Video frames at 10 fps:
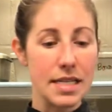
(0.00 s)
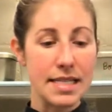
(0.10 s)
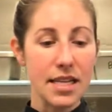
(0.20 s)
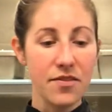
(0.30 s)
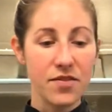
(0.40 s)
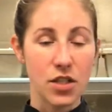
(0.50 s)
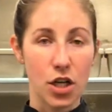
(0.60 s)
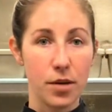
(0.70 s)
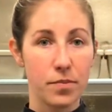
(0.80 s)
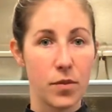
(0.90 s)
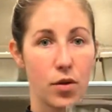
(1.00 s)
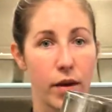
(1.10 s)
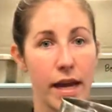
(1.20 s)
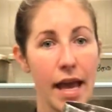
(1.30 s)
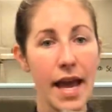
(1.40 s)
sifter,
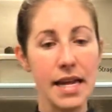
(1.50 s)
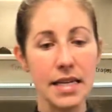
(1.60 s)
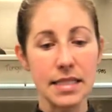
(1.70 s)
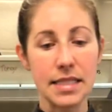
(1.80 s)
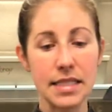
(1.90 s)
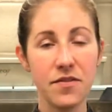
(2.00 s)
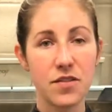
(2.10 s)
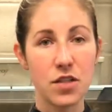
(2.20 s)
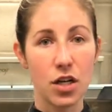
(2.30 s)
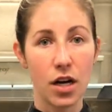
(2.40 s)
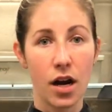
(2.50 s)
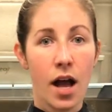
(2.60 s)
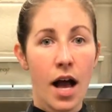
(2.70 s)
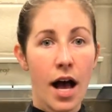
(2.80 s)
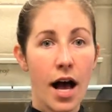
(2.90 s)
okay, a sifter.
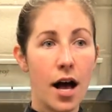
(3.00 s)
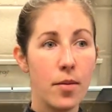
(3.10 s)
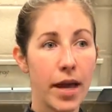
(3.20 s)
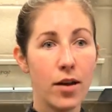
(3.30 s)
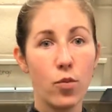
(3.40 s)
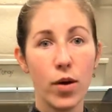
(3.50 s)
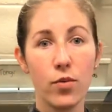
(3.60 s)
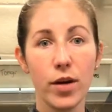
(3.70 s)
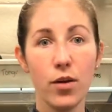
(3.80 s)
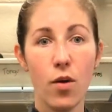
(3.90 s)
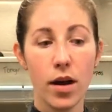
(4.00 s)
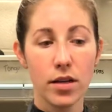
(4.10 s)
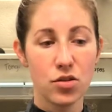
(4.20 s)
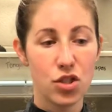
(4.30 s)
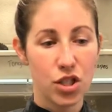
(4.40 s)
And when we want
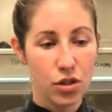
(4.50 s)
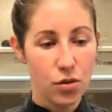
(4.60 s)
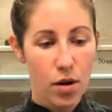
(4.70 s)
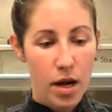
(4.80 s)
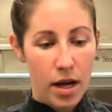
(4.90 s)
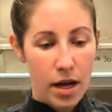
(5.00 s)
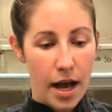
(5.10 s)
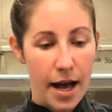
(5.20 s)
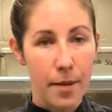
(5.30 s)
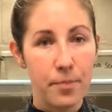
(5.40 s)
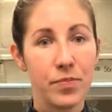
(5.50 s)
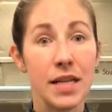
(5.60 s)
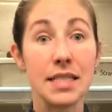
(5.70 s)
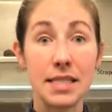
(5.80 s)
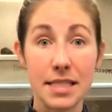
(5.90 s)
to
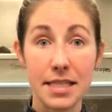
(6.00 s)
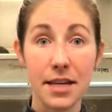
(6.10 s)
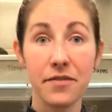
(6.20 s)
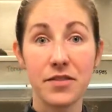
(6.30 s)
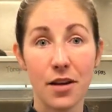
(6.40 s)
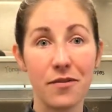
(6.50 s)
sift